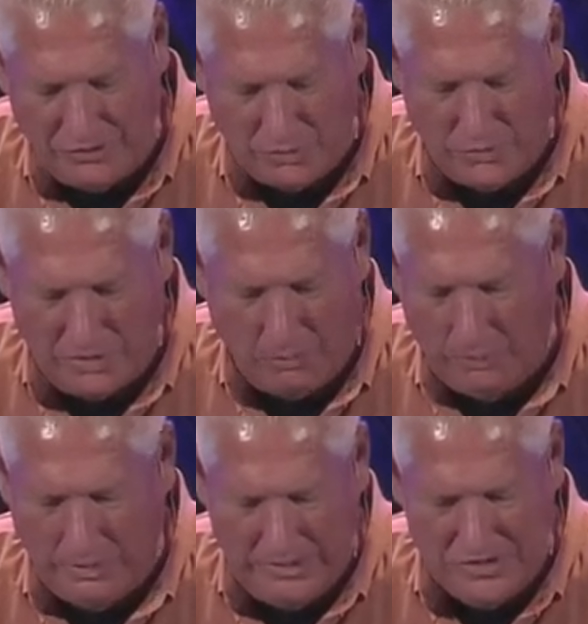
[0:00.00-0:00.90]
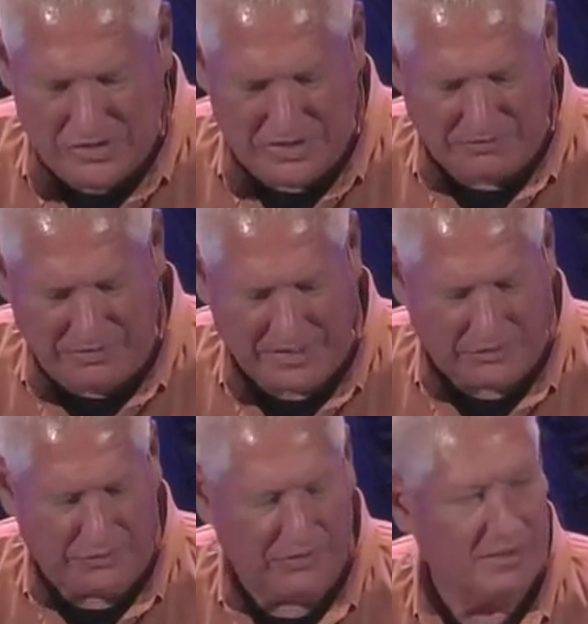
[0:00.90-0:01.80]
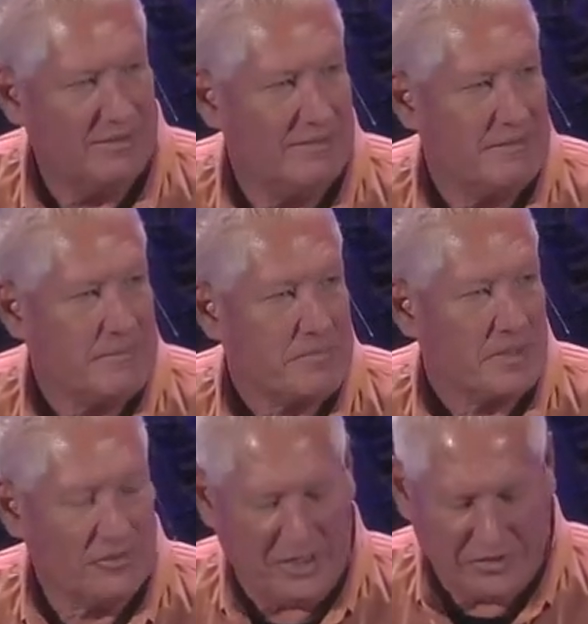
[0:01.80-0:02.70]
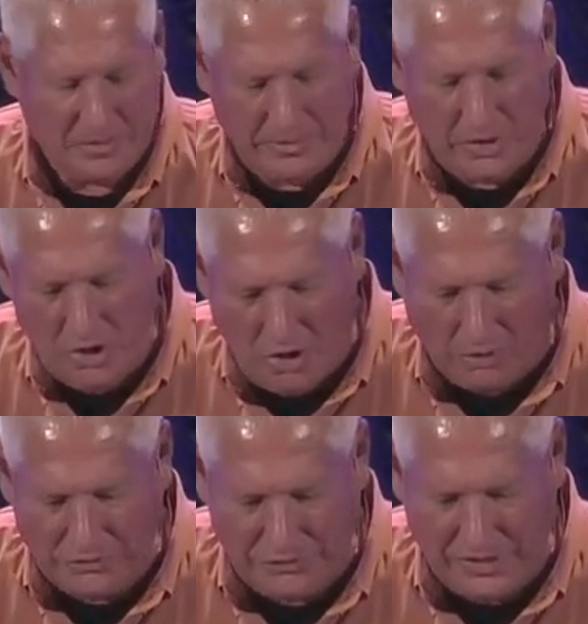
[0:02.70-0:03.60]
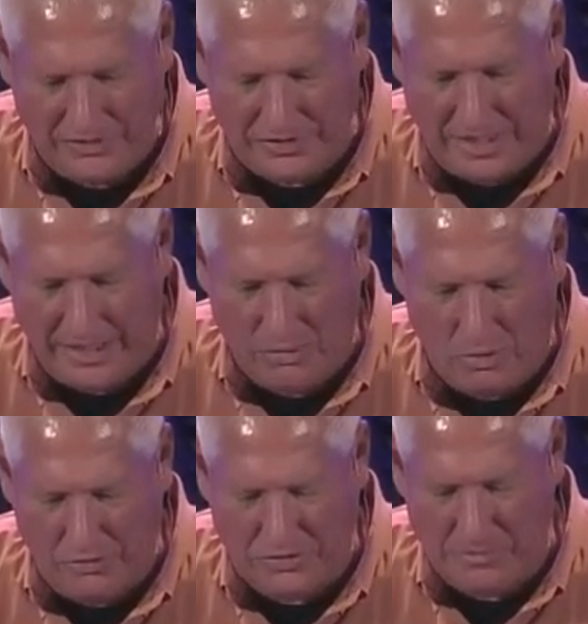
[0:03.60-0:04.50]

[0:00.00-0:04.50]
to do, the more religious it feels. It's like some of the cults, they say, in order